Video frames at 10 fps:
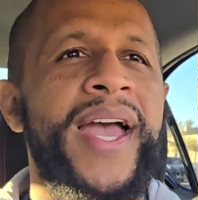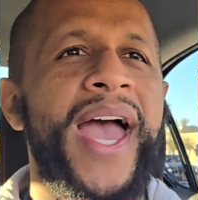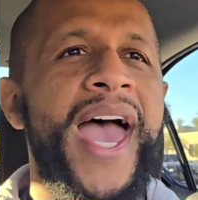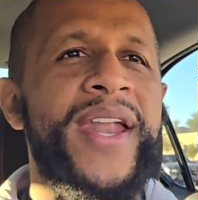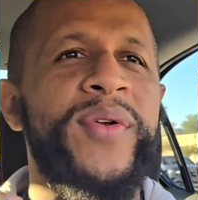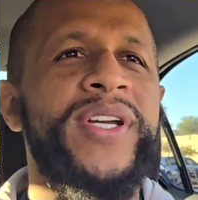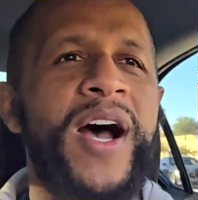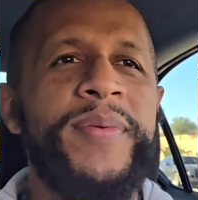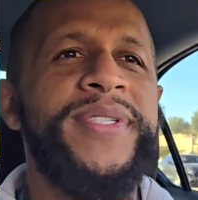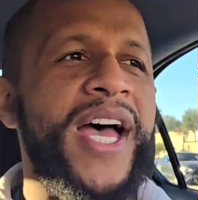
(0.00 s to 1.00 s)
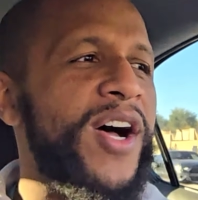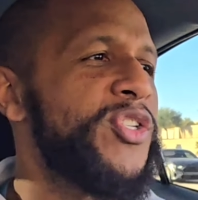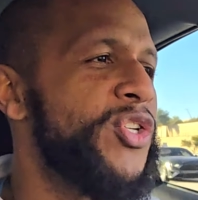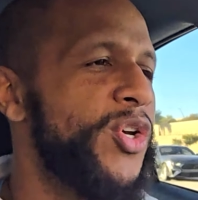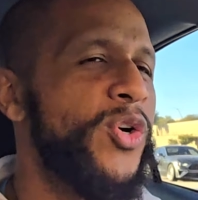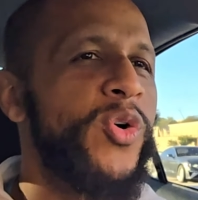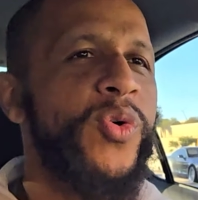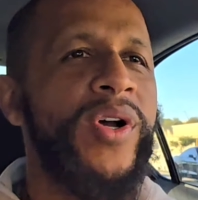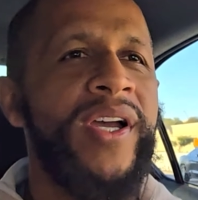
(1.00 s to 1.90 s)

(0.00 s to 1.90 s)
and when it comes down to